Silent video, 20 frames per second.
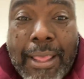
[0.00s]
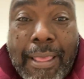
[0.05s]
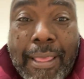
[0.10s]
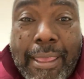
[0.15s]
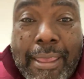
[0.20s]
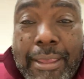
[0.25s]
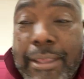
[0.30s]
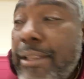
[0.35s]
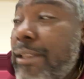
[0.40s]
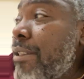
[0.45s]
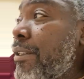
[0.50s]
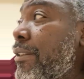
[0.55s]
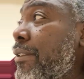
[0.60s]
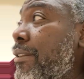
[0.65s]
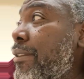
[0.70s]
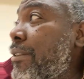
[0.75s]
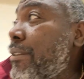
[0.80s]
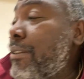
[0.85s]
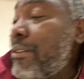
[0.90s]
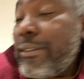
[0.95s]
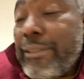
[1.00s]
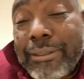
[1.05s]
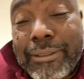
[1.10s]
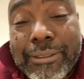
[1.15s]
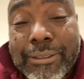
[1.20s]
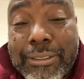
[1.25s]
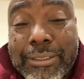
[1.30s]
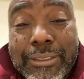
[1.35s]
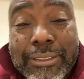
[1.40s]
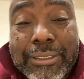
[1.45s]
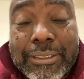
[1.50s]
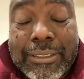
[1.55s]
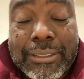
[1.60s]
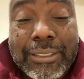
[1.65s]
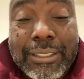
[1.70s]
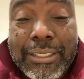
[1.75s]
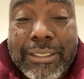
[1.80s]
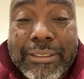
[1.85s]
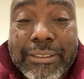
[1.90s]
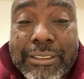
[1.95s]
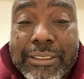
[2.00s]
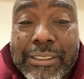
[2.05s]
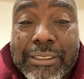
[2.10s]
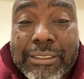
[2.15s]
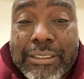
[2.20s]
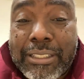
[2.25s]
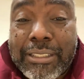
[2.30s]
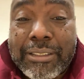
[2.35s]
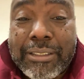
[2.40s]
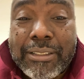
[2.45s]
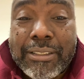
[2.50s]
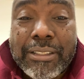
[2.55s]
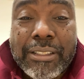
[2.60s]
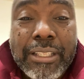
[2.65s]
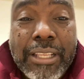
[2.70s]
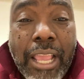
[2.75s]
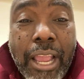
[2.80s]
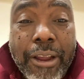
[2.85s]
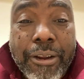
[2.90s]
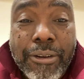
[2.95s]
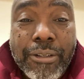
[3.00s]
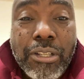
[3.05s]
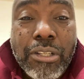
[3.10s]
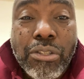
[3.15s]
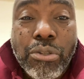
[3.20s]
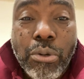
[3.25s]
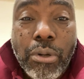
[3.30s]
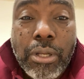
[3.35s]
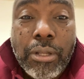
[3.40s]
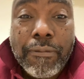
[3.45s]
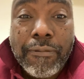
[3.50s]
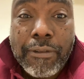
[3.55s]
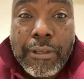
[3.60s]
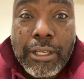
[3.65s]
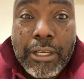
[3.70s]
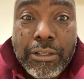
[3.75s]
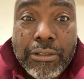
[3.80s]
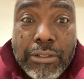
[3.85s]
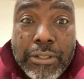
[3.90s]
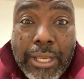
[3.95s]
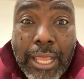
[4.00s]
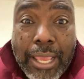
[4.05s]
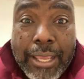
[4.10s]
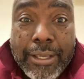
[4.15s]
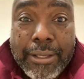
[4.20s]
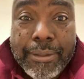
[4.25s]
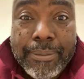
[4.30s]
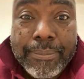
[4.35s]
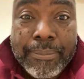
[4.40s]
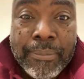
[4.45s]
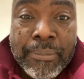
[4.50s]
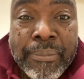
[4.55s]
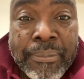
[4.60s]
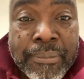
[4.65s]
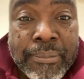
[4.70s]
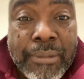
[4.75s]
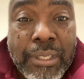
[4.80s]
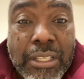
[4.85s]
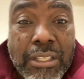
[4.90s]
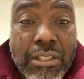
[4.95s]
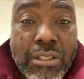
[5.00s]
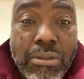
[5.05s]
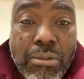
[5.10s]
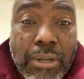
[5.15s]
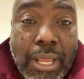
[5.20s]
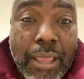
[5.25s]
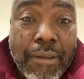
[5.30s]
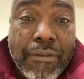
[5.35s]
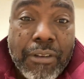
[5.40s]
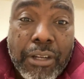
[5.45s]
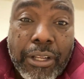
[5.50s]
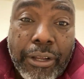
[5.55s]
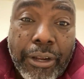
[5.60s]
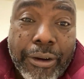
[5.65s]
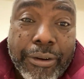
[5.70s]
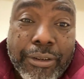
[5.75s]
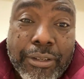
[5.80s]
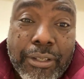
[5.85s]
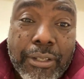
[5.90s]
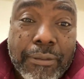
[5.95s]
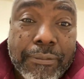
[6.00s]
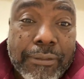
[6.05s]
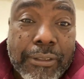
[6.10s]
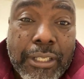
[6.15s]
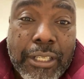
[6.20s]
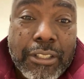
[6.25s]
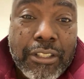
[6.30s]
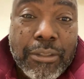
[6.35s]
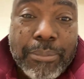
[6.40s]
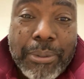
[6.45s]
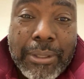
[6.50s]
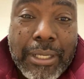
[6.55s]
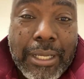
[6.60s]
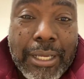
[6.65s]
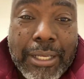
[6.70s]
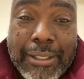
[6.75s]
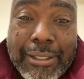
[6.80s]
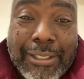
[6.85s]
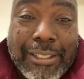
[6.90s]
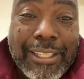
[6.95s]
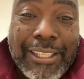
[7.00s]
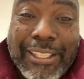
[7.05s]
She says, I heard the toilet flush, like it's too late for the courtesy flush because